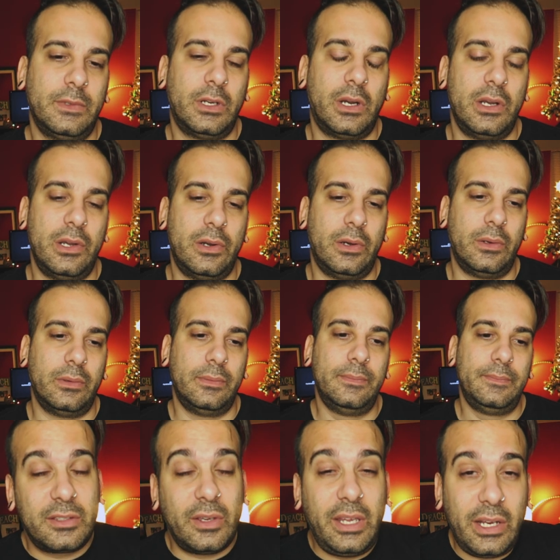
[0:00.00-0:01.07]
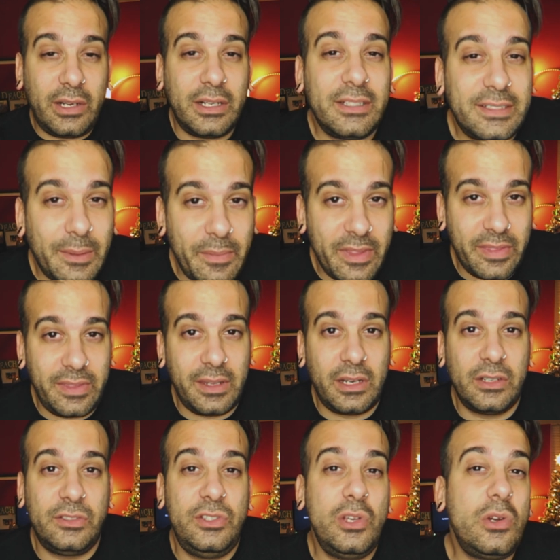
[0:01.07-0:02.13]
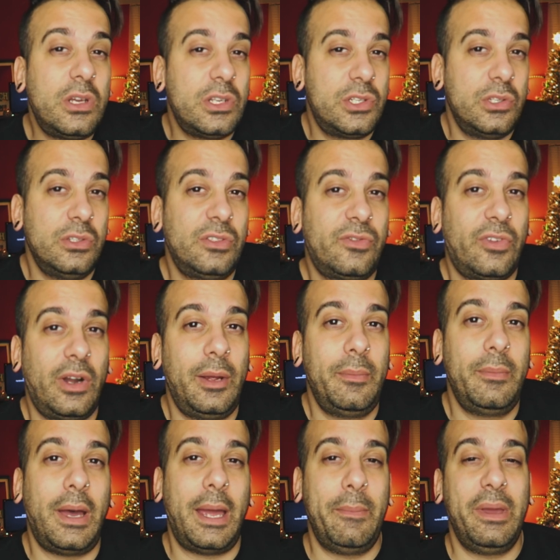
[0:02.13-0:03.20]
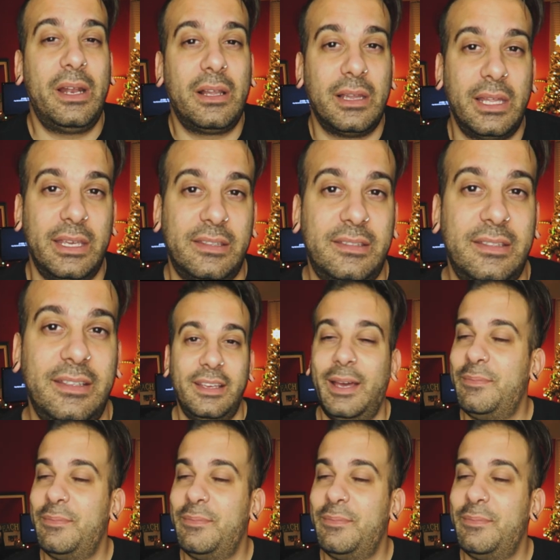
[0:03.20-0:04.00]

you're on your own. So here are some of the theaters you can choose from. I made a list.